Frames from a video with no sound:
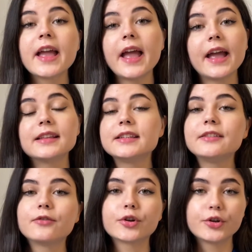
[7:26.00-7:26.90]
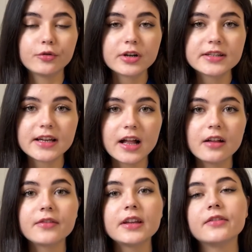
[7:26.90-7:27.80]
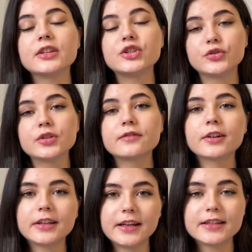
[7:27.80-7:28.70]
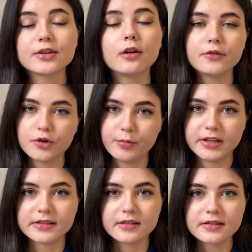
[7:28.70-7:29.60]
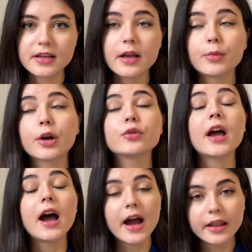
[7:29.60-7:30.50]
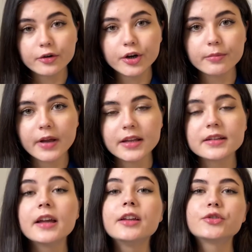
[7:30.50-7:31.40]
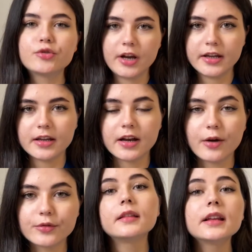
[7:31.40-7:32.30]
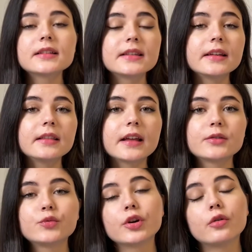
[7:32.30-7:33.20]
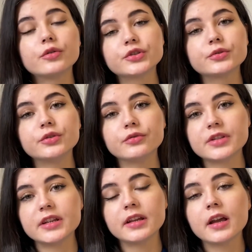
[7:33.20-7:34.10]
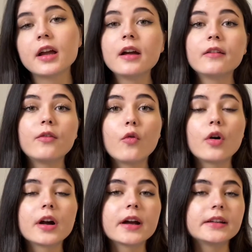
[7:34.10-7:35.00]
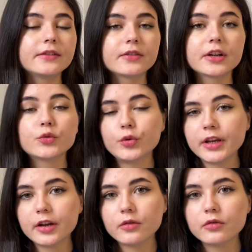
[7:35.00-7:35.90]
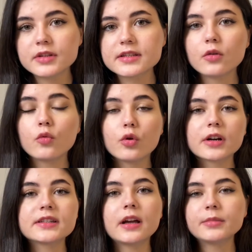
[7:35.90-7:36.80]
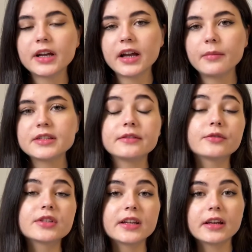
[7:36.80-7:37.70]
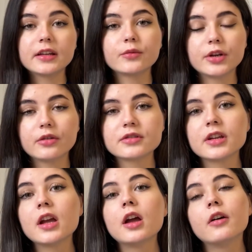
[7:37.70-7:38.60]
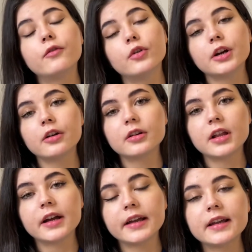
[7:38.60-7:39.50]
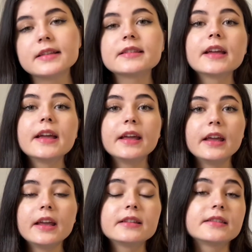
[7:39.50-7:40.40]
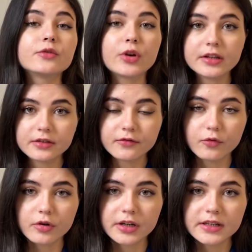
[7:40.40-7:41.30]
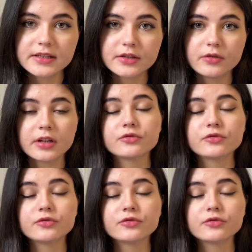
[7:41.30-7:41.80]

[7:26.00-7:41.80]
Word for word: and see for yourself if it suits for the needs of your business. But I would highly recommend trying it out. The next thing that we're also using for different videos, or sometimes if you're sending the videos for our clients, is the Renderforest. You can